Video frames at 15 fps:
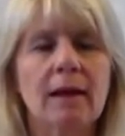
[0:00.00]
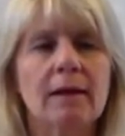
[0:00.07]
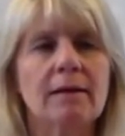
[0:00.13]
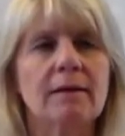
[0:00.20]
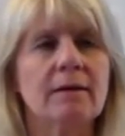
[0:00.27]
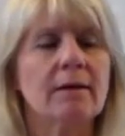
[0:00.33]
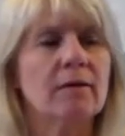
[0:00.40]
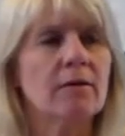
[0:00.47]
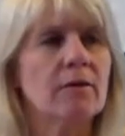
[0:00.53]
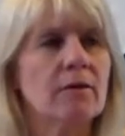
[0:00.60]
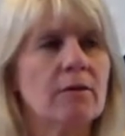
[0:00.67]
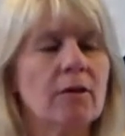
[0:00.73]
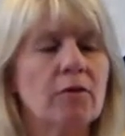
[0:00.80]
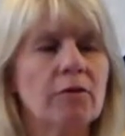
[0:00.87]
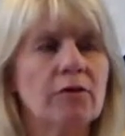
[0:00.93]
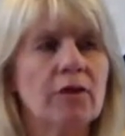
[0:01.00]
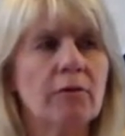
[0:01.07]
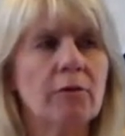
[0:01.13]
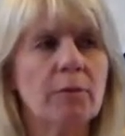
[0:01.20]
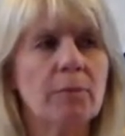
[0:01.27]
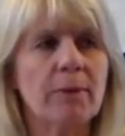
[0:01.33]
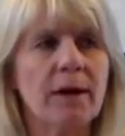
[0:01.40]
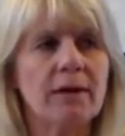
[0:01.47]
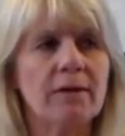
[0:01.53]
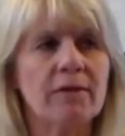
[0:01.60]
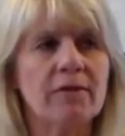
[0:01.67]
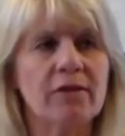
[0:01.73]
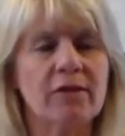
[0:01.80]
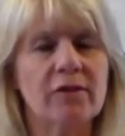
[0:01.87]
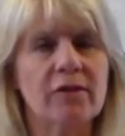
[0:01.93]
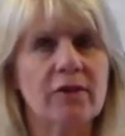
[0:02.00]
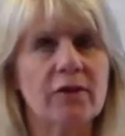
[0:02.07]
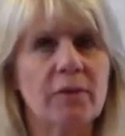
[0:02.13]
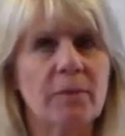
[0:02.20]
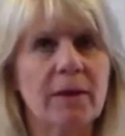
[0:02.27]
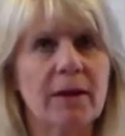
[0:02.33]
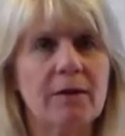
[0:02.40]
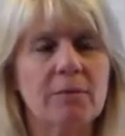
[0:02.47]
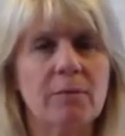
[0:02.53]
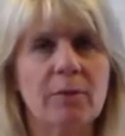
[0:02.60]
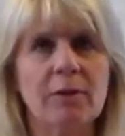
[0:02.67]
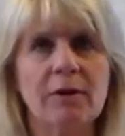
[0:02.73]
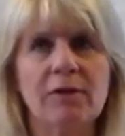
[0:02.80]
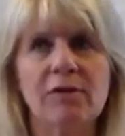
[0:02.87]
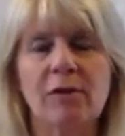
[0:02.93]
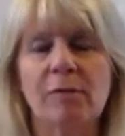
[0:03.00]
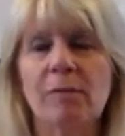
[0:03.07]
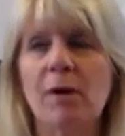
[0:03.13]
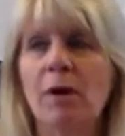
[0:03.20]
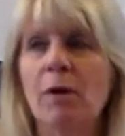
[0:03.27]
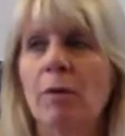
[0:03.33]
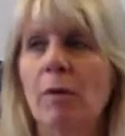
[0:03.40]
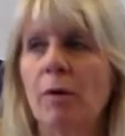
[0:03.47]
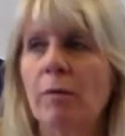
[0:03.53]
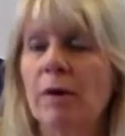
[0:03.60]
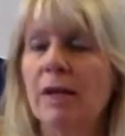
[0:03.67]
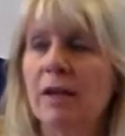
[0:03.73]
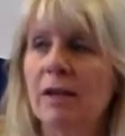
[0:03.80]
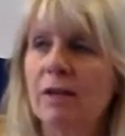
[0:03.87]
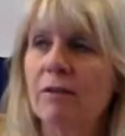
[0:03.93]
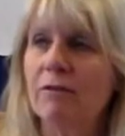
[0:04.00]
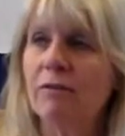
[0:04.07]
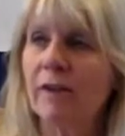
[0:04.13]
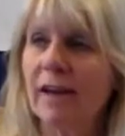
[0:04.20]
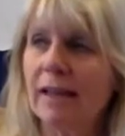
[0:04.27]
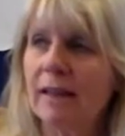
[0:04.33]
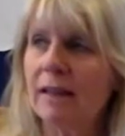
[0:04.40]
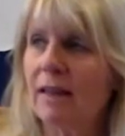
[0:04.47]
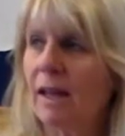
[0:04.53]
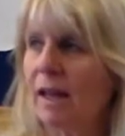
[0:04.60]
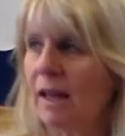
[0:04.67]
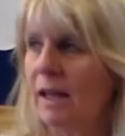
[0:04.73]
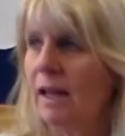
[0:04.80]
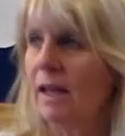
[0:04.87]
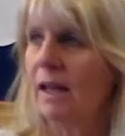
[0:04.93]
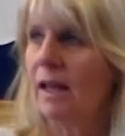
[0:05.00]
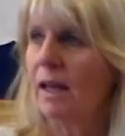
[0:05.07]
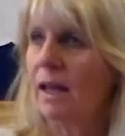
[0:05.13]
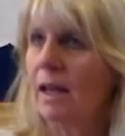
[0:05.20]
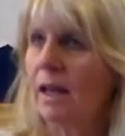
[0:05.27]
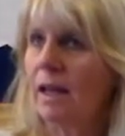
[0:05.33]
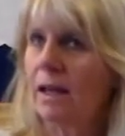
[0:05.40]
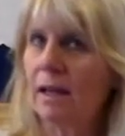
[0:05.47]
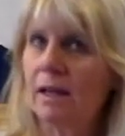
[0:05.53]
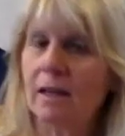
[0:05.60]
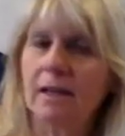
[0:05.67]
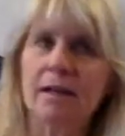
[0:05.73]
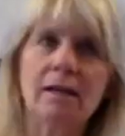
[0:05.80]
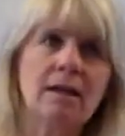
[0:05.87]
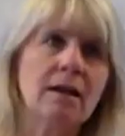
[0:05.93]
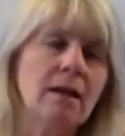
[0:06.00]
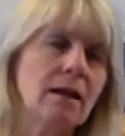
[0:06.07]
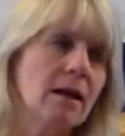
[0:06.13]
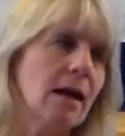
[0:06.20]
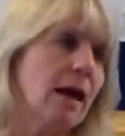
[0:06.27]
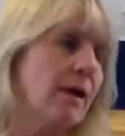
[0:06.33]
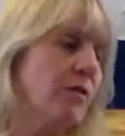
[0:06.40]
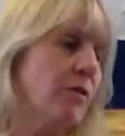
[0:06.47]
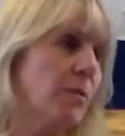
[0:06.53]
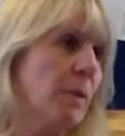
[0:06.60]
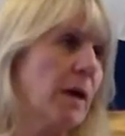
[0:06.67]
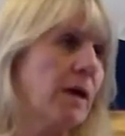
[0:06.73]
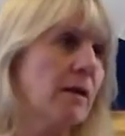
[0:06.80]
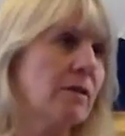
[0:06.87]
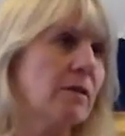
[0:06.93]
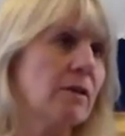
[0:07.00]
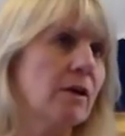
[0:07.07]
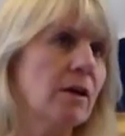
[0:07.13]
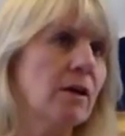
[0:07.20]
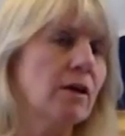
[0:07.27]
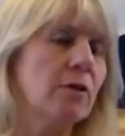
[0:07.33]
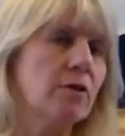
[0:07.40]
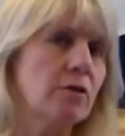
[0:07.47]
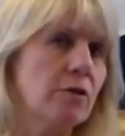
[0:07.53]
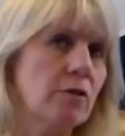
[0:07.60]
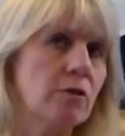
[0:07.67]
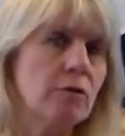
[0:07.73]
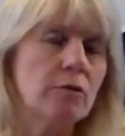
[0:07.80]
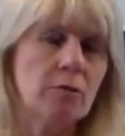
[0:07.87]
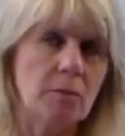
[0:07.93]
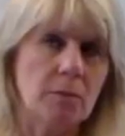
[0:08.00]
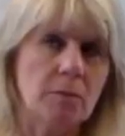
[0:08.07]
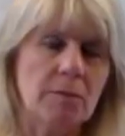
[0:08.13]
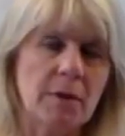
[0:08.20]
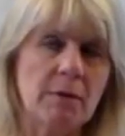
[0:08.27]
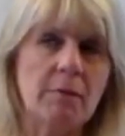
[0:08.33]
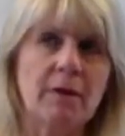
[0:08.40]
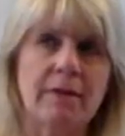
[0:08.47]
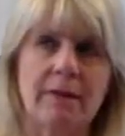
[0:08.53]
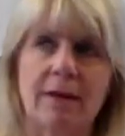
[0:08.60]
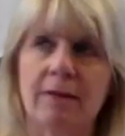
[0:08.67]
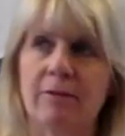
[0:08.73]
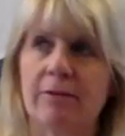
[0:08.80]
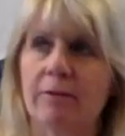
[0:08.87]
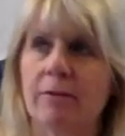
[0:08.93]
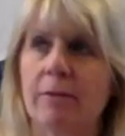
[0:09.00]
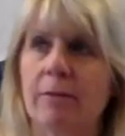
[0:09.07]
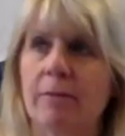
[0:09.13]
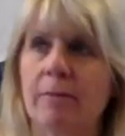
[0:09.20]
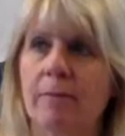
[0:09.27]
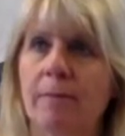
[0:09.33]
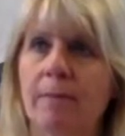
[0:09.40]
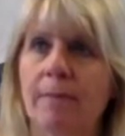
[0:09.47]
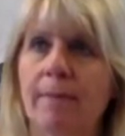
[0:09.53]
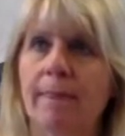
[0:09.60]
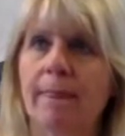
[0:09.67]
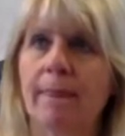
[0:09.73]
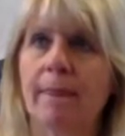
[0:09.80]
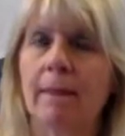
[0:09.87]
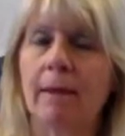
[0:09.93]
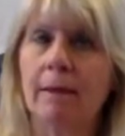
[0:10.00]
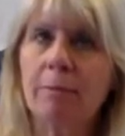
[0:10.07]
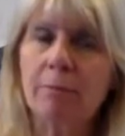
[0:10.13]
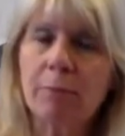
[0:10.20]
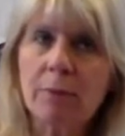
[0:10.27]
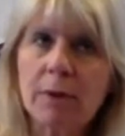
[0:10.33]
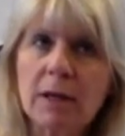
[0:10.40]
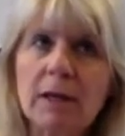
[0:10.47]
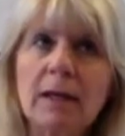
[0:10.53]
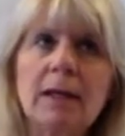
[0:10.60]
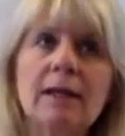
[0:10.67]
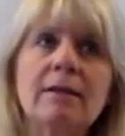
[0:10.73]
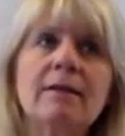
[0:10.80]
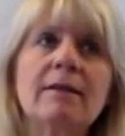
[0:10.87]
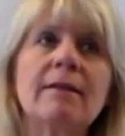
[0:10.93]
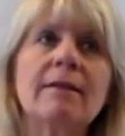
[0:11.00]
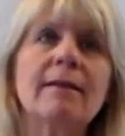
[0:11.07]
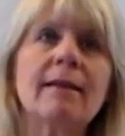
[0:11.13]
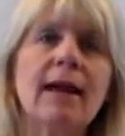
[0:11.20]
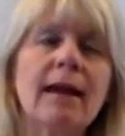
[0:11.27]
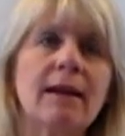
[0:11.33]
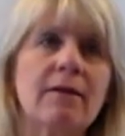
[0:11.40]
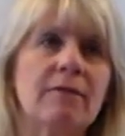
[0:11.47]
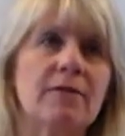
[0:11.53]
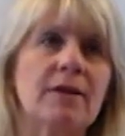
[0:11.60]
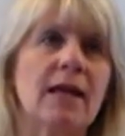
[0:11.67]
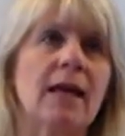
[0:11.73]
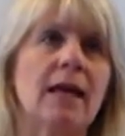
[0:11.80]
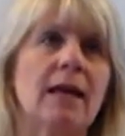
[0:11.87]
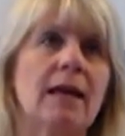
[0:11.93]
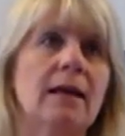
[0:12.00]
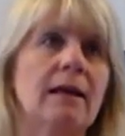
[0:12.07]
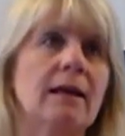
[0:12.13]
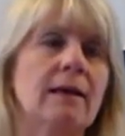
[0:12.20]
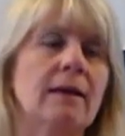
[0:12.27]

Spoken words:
And there are several practices in Tibetan Buddhism where we can invite that hidden aspect to be with us. Like bring it into the light of day.